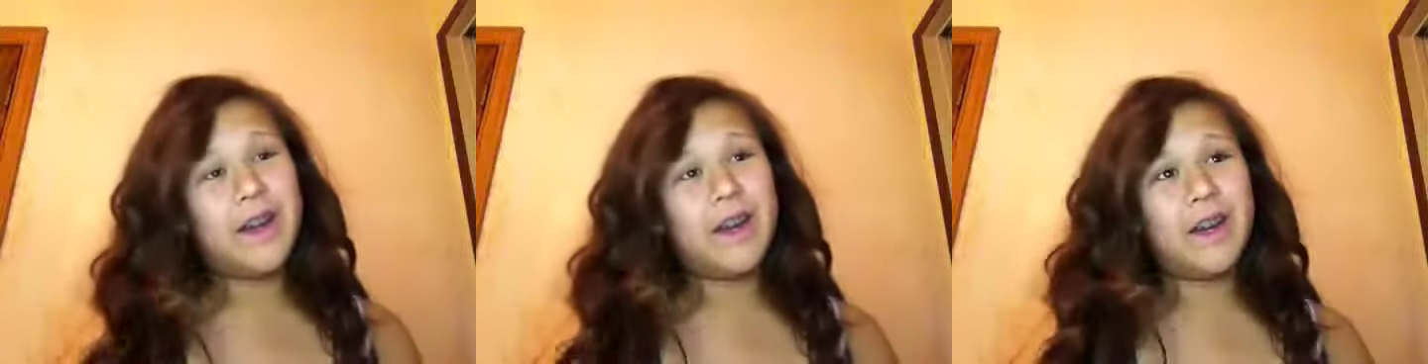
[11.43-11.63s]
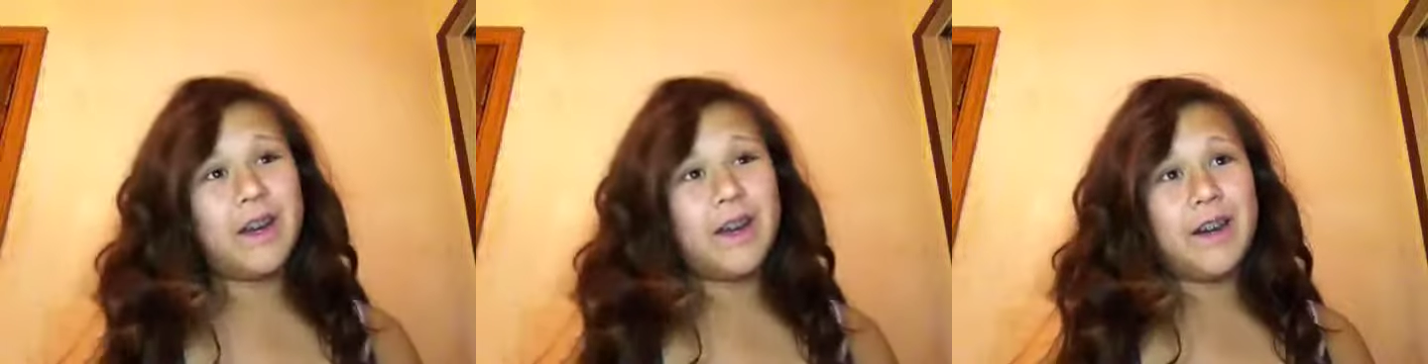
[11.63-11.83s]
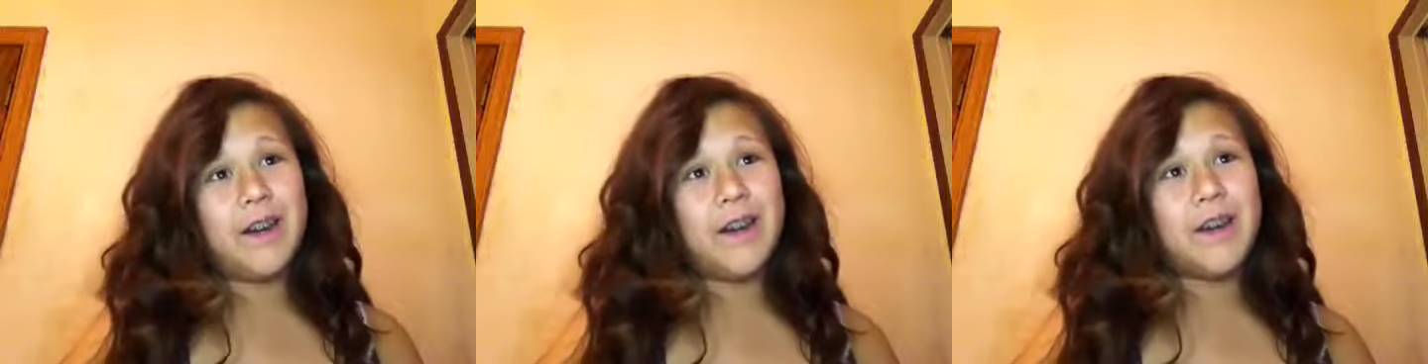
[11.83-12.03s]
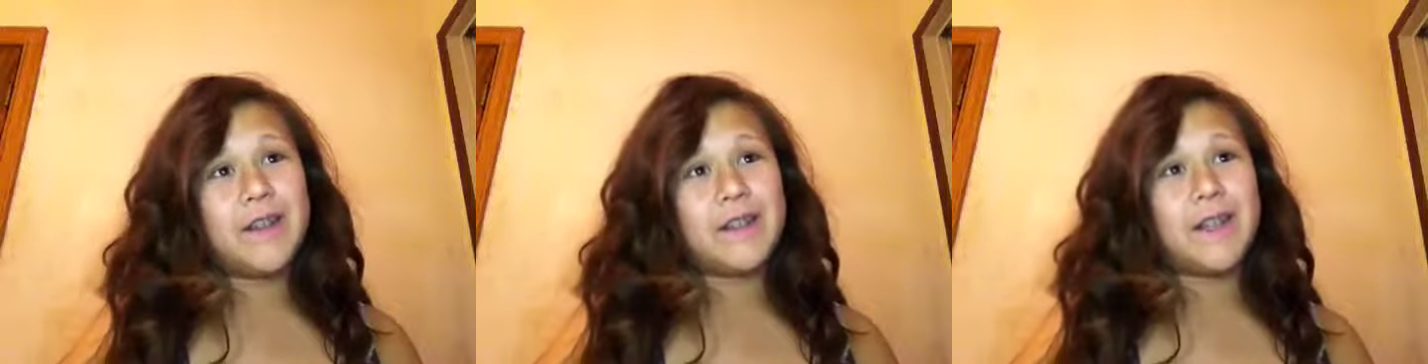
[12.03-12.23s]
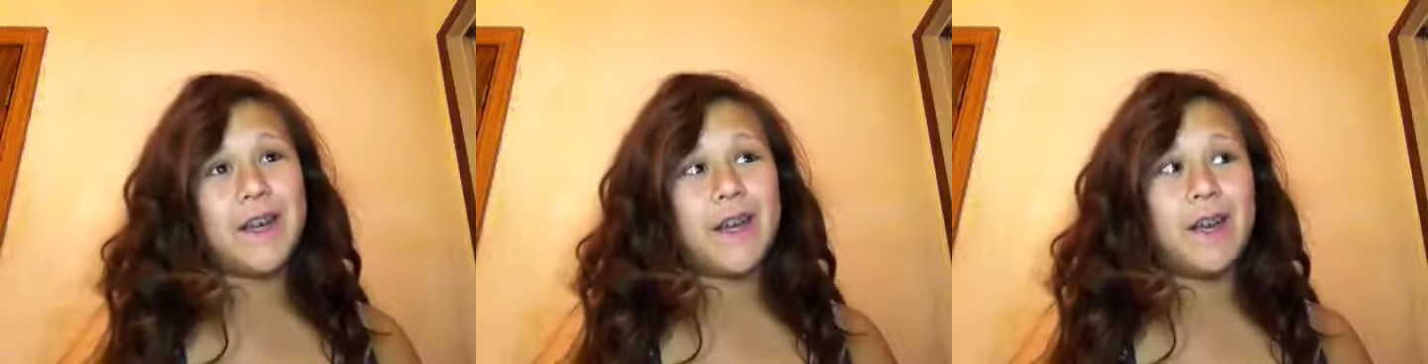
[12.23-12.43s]
and it
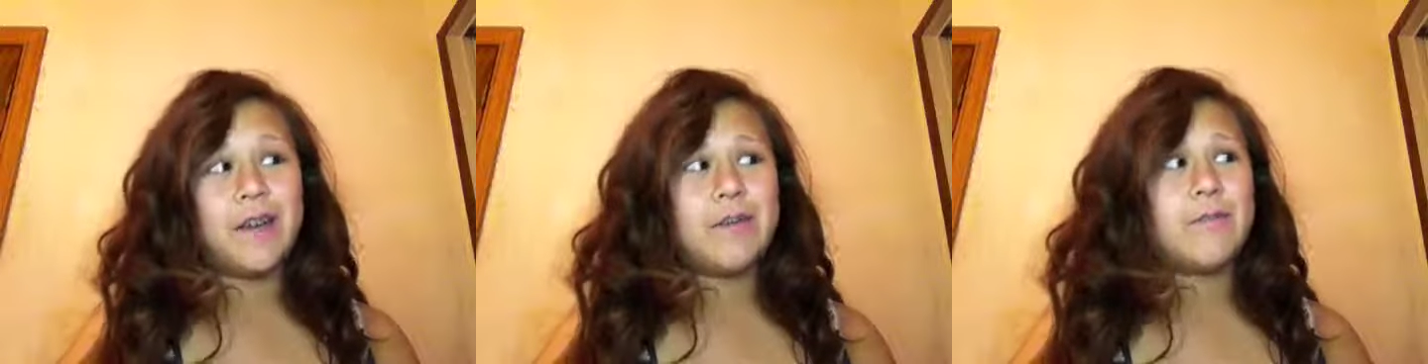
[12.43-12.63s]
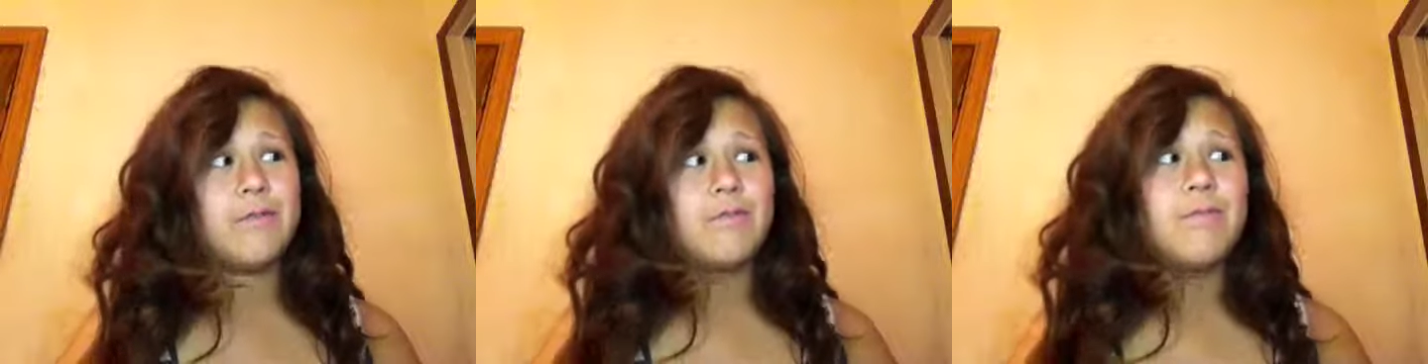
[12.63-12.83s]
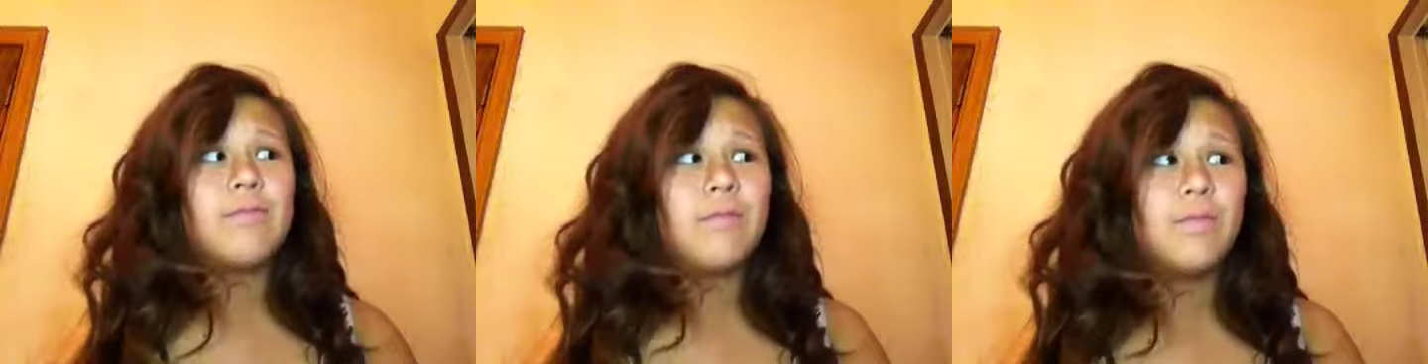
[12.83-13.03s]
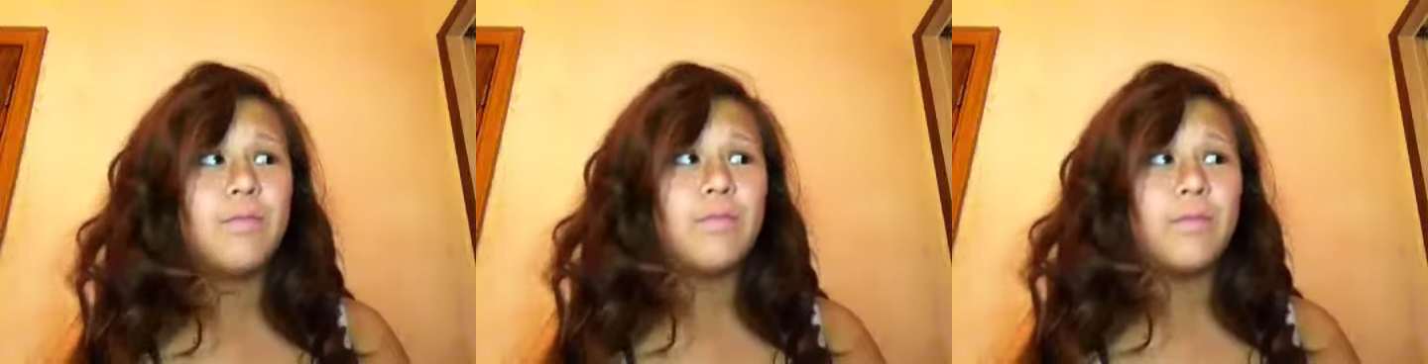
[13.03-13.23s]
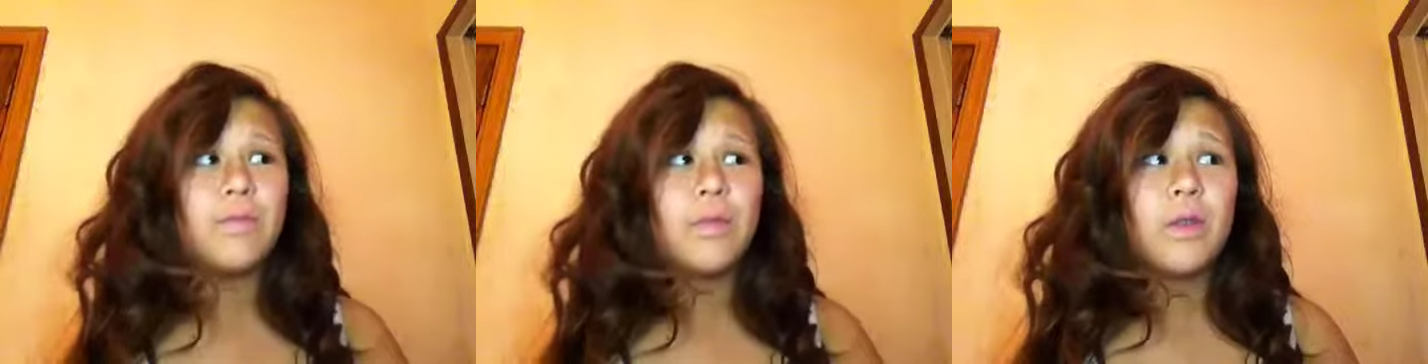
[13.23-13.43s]
is like
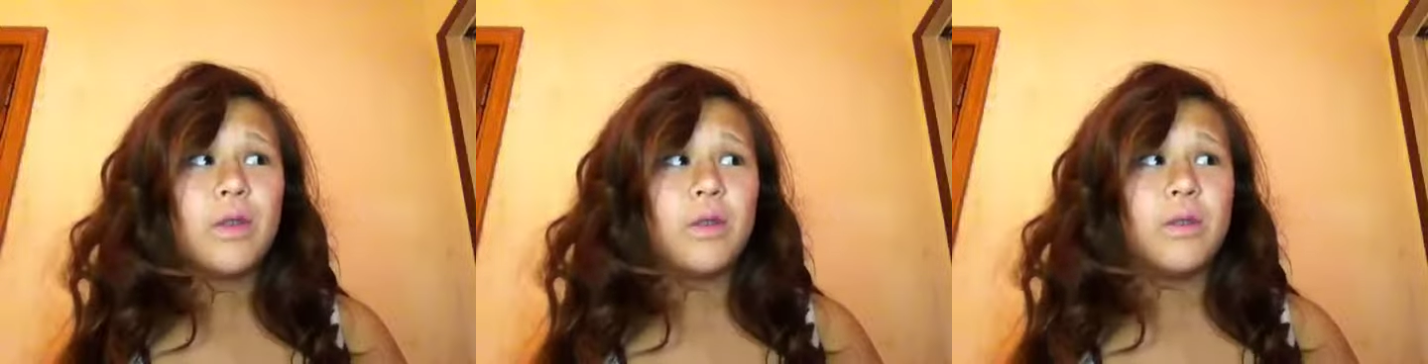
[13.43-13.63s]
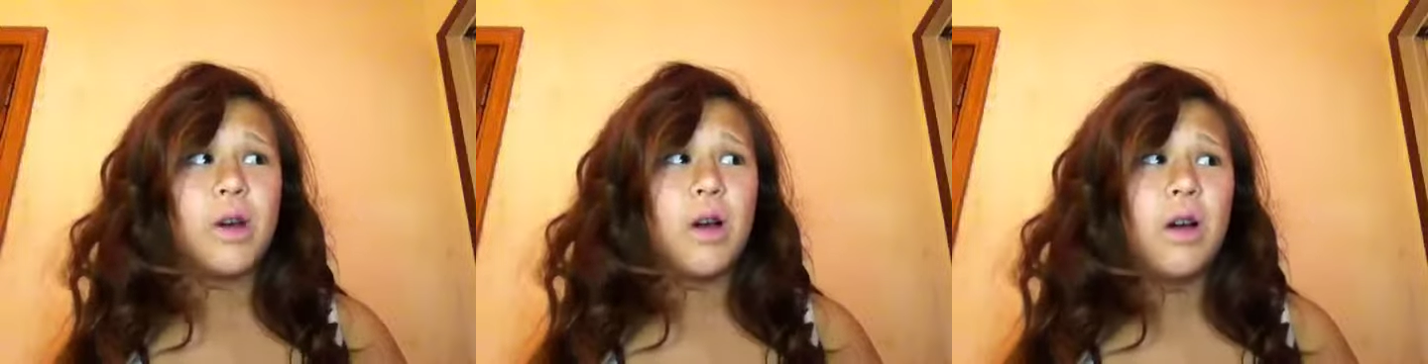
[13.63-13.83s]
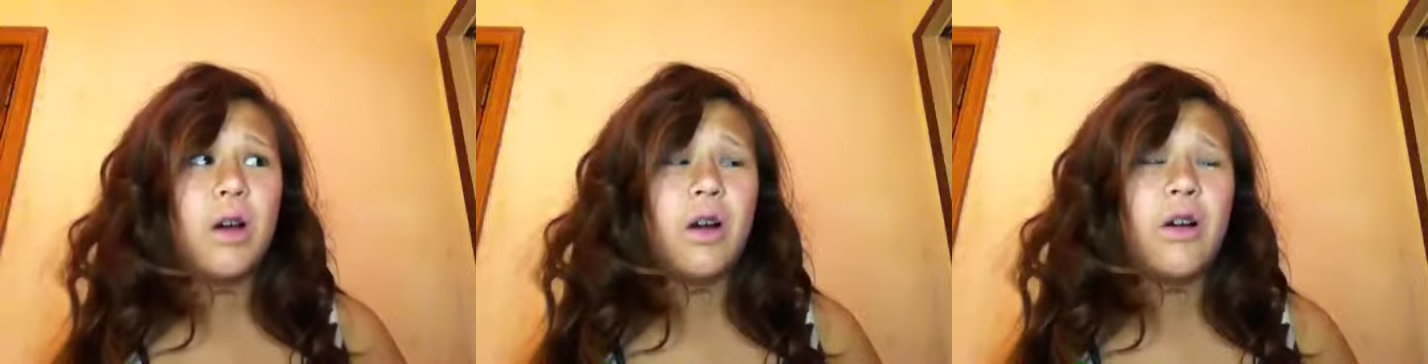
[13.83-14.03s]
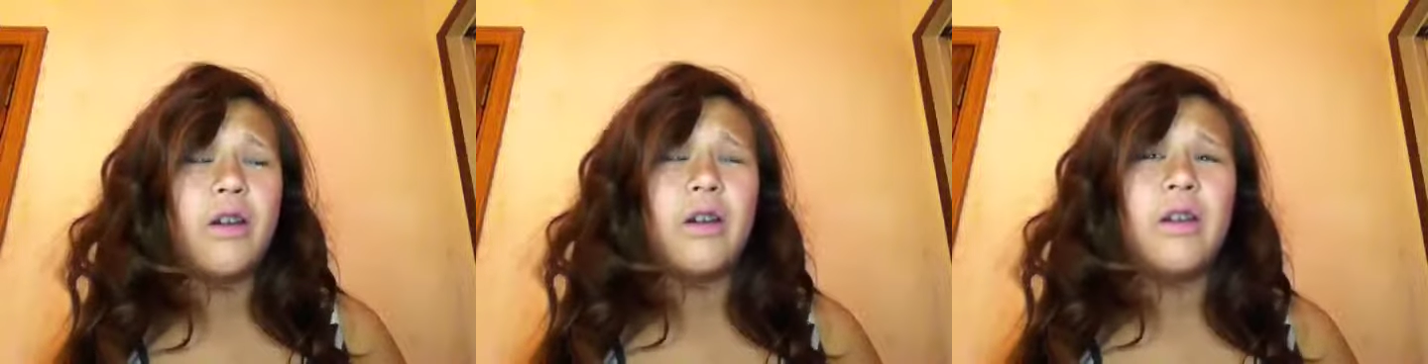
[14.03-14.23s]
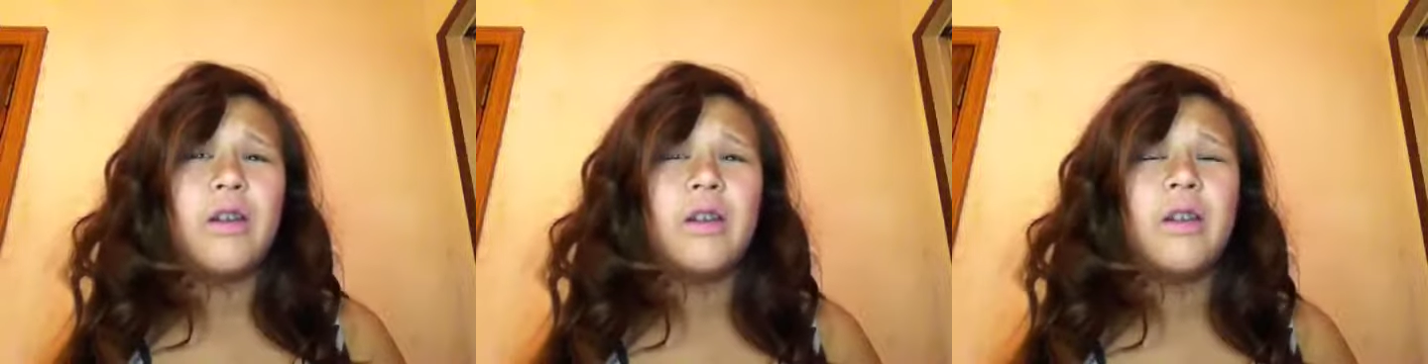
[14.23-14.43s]
darn